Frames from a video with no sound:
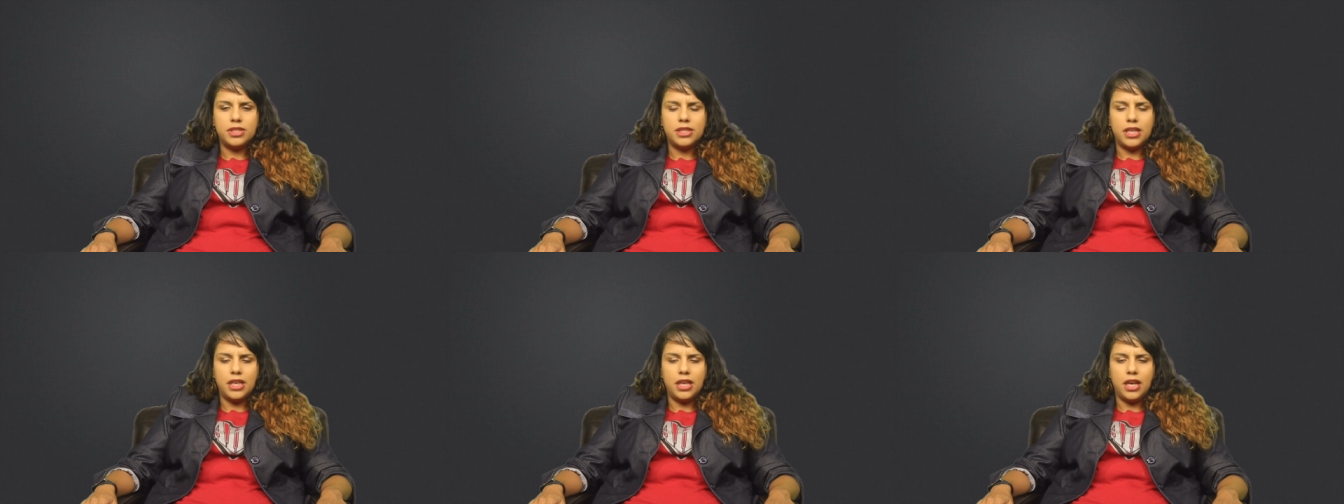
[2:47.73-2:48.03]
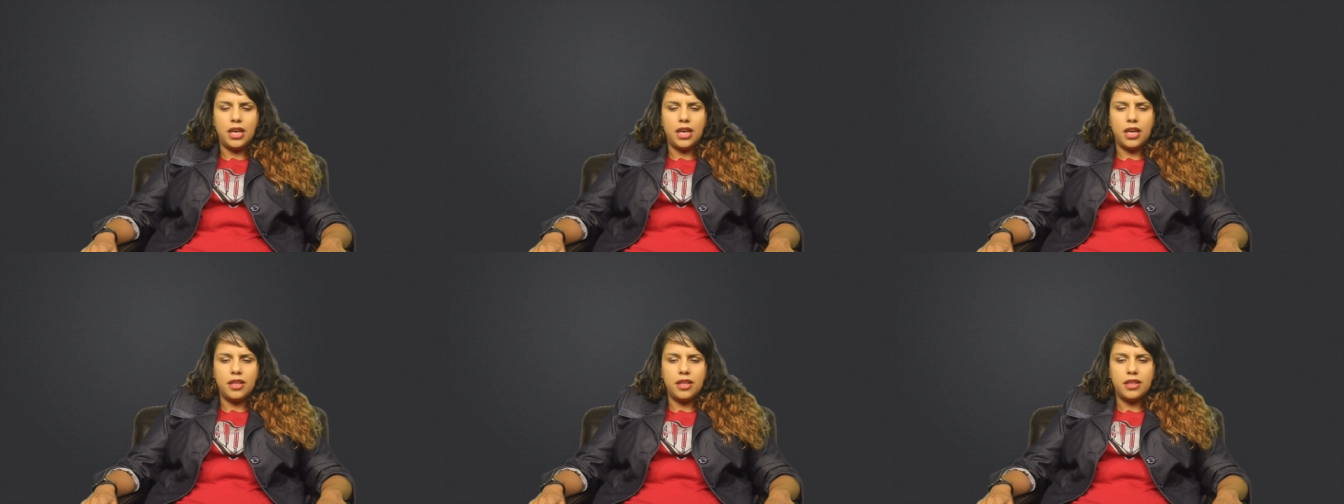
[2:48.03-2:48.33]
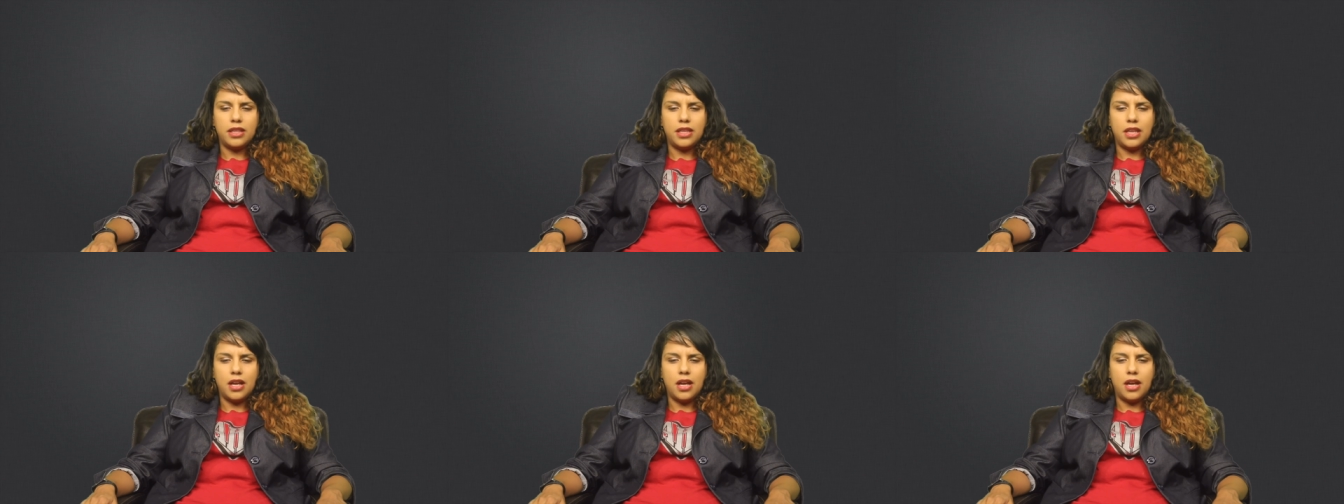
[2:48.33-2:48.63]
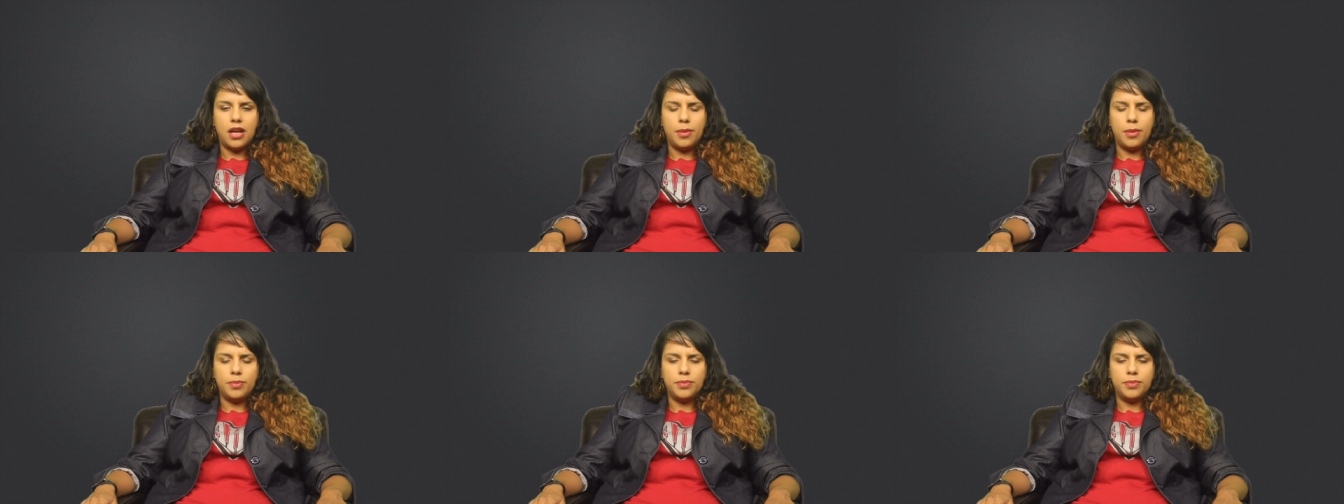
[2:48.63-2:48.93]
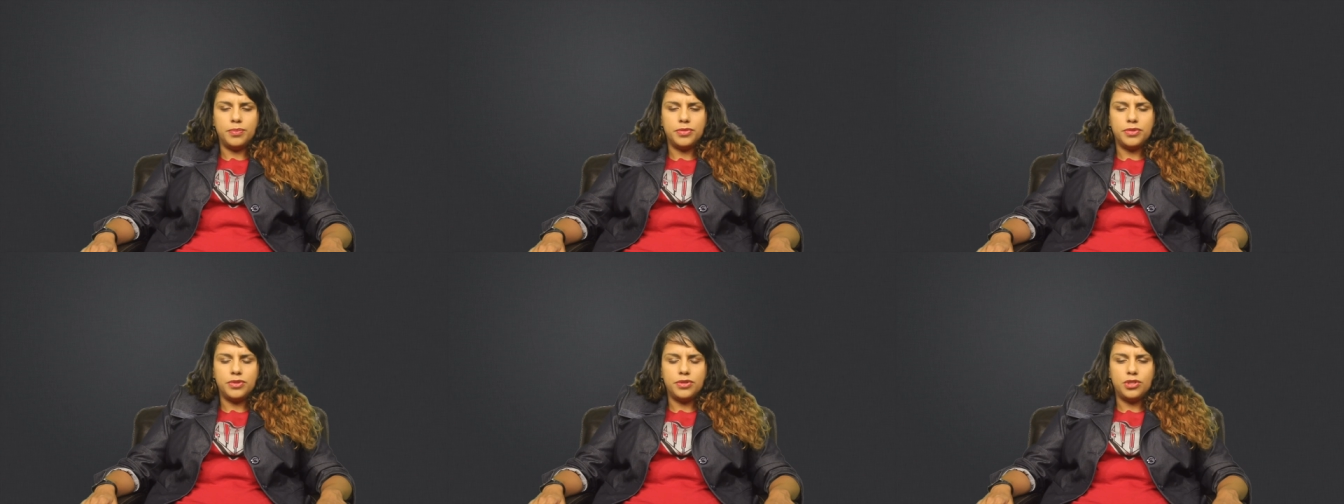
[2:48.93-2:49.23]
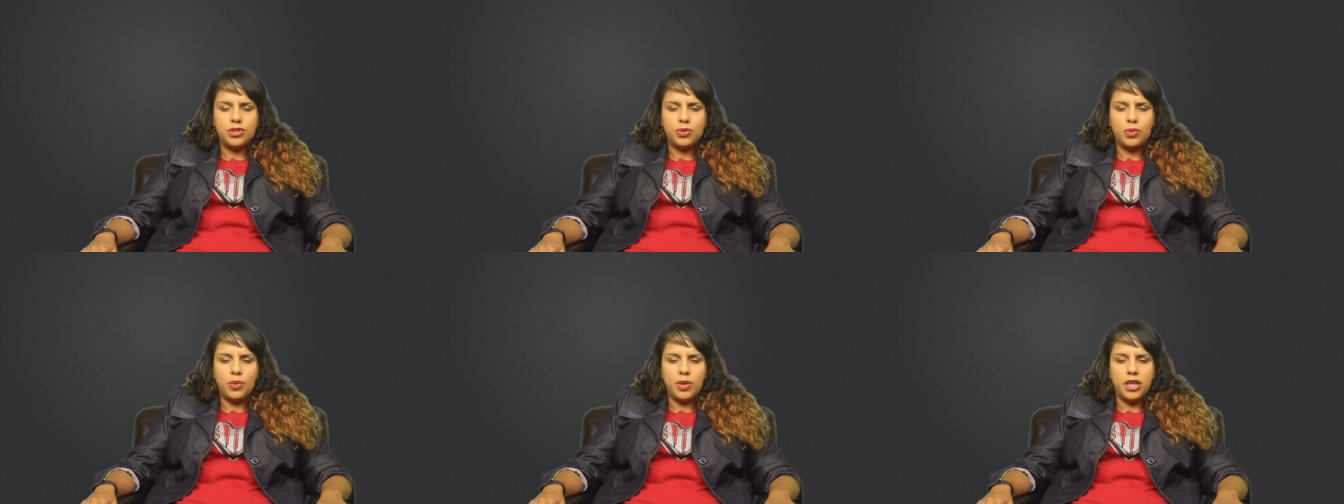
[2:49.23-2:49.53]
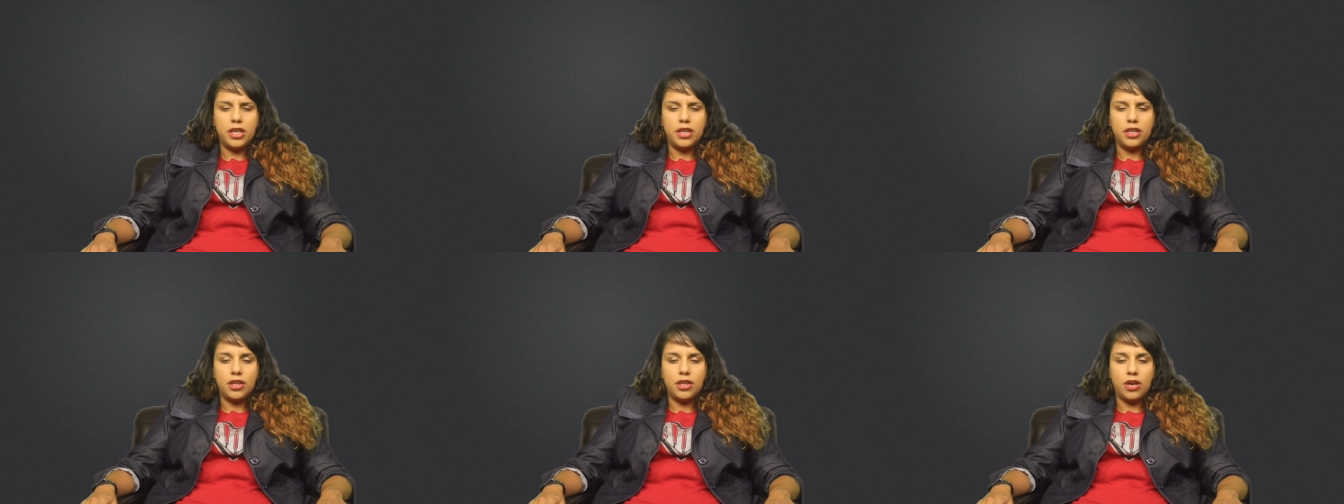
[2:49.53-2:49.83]
seeing um,
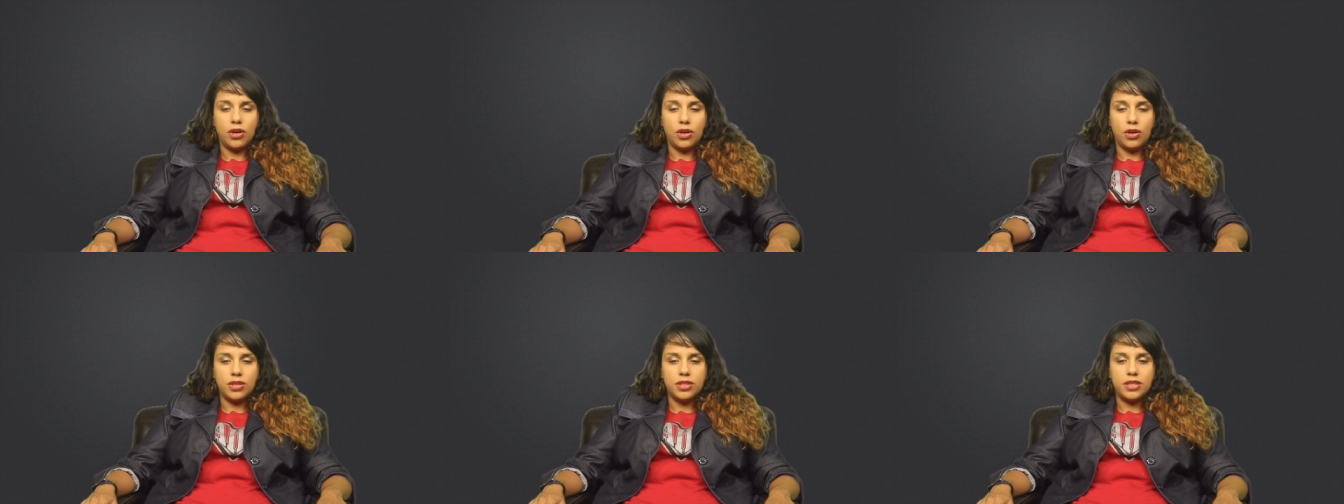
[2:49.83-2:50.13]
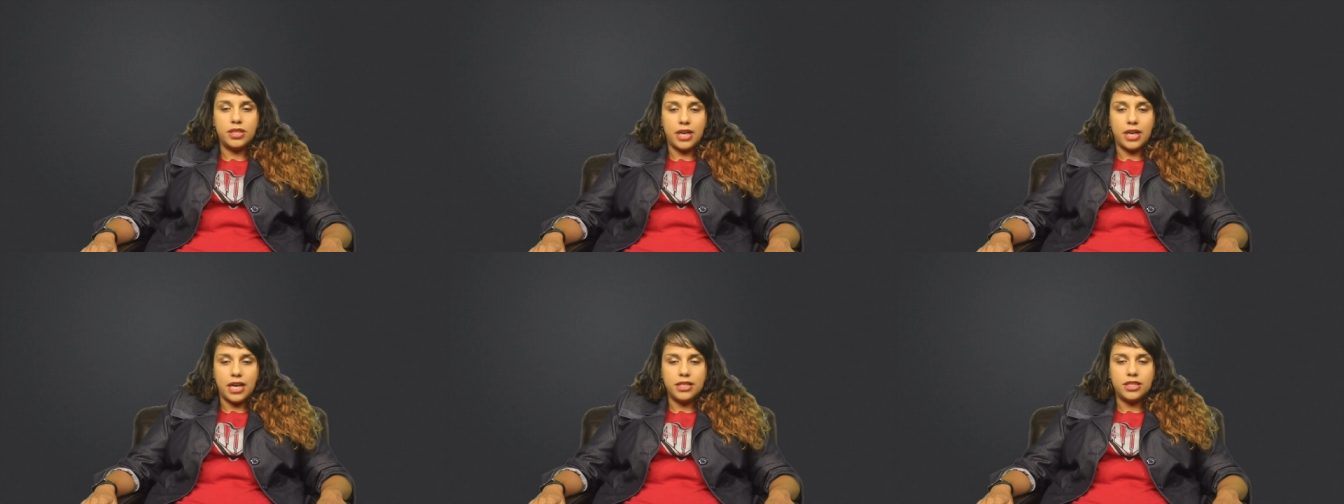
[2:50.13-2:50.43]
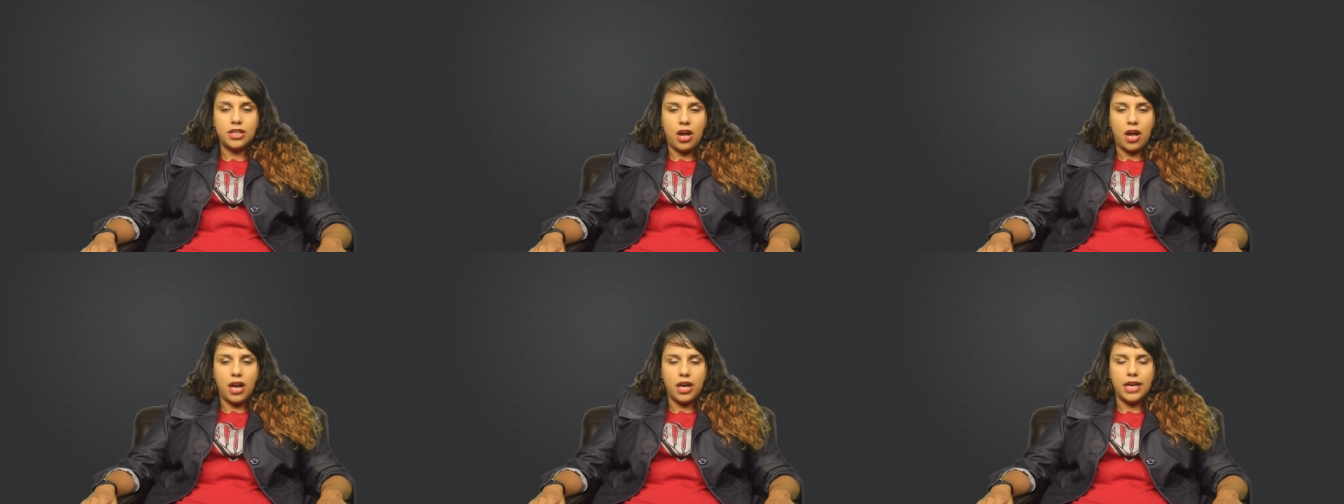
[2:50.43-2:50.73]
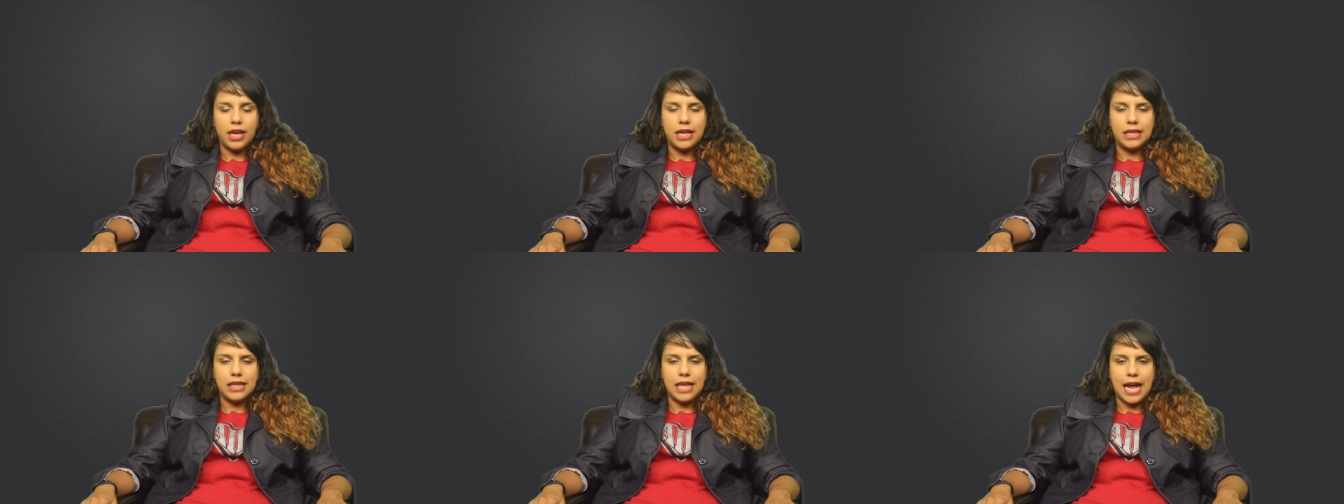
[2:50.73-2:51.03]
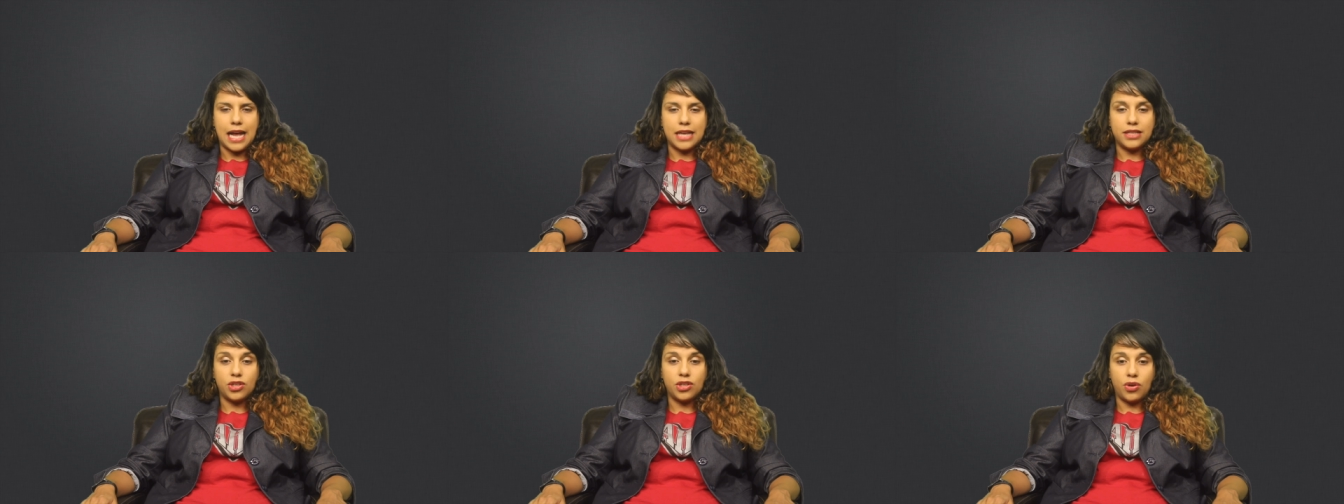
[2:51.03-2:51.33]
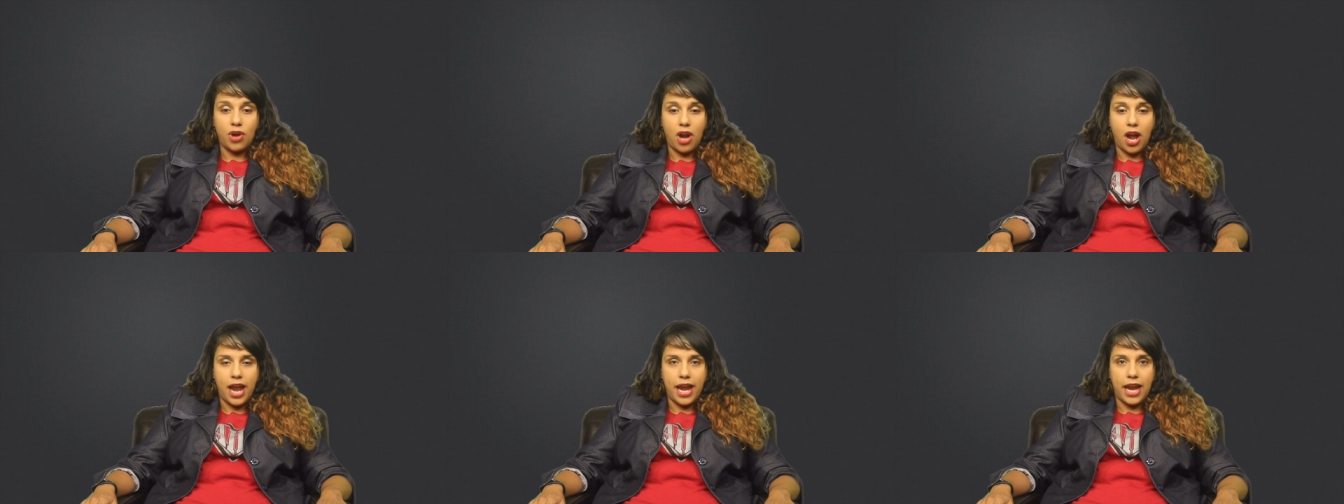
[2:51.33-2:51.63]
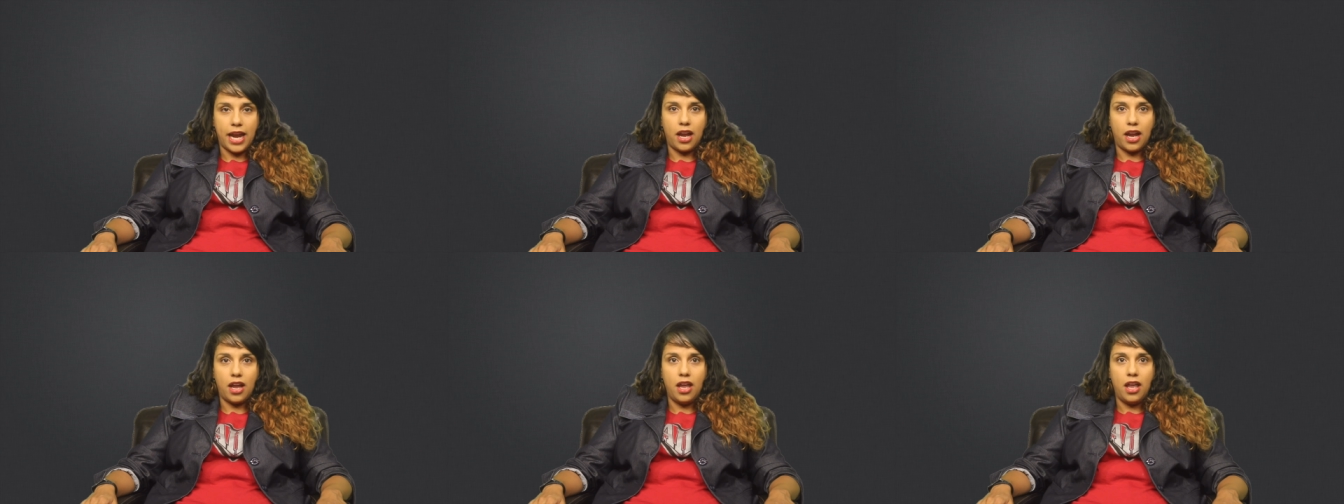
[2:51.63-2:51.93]
twin girls that I taught in class
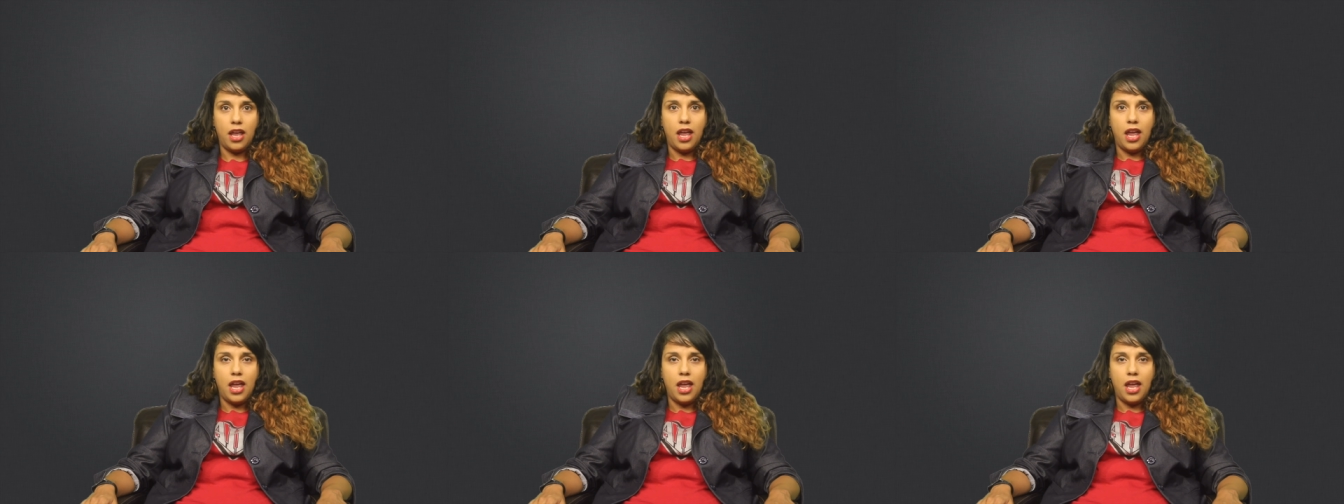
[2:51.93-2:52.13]
crying